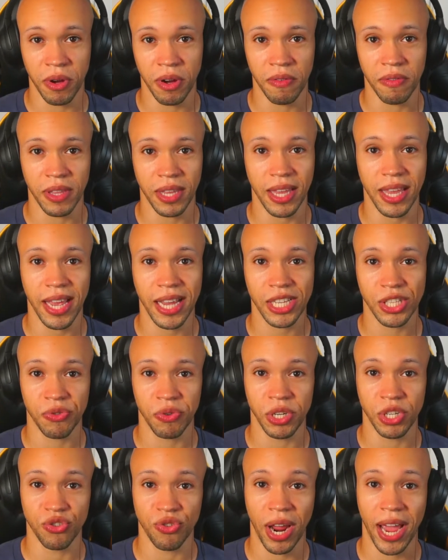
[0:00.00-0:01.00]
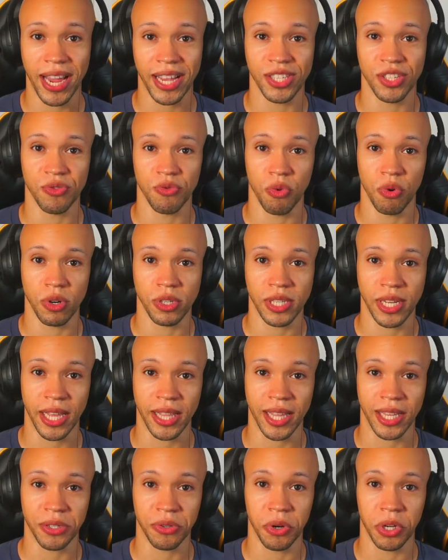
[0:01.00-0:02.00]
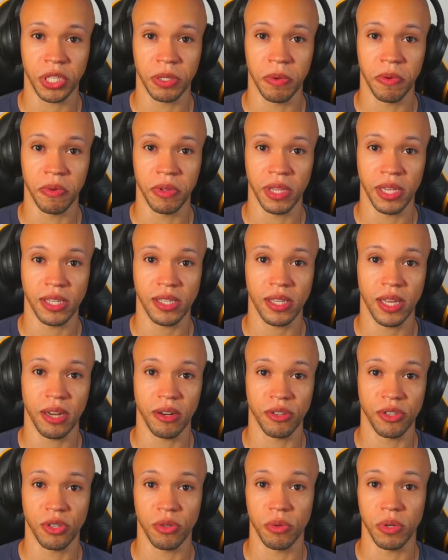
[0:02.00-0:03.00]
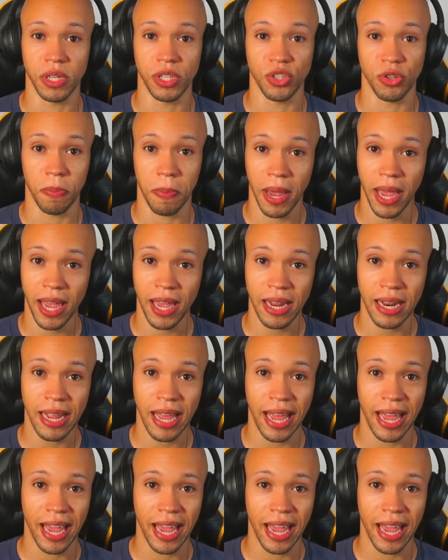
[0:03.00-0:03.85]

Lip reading: of the EX3 Dragon's Roar set that's going to be released here soon in Japan,